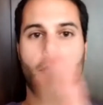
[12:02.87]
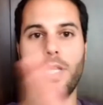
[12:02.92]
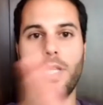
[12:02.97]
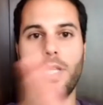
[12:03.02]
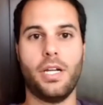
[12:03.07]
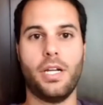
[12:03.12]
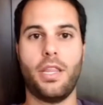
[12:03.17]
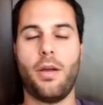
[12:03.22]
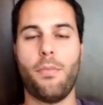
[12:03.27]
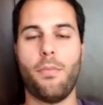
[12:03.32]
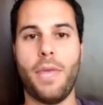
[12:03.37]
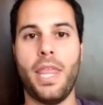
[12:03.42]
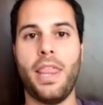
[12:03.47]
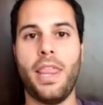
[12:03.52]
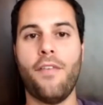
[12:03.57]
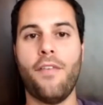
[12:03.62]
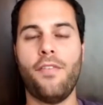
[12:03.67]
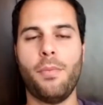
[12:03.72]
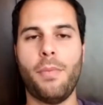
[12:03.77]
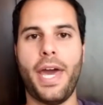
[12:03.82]
they're a
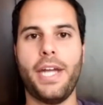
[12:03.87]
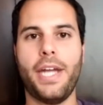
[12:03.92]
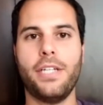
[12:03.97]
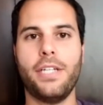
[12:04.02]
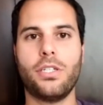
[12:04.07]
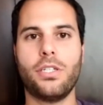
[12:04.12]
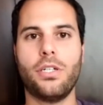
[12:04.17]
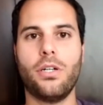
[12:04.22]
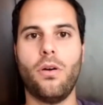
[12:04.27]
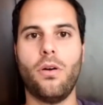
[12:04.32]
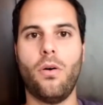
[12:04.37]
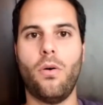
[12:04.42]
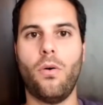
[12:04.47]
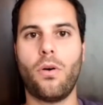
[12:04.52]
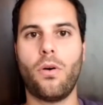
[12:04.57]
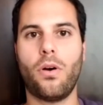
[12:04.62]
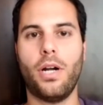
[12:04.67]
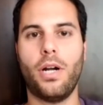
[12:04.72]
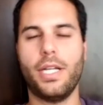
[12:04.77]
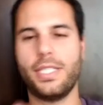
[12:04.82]
mid-level manager
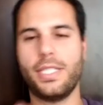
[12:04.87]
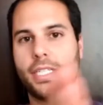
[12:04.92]
or a